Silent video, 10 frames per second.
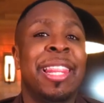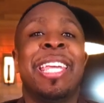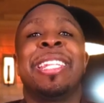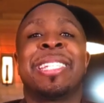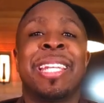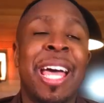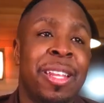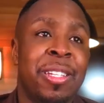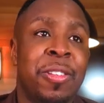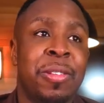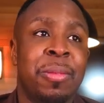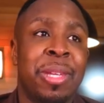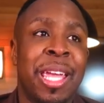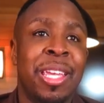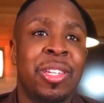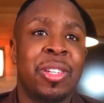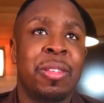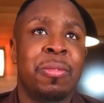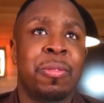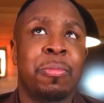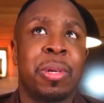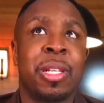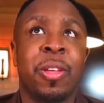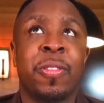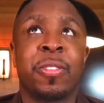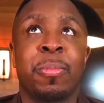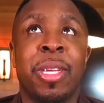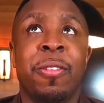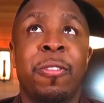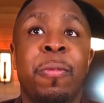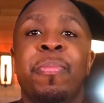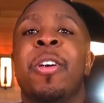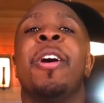Lead us not to temptation, but deliver us from evil.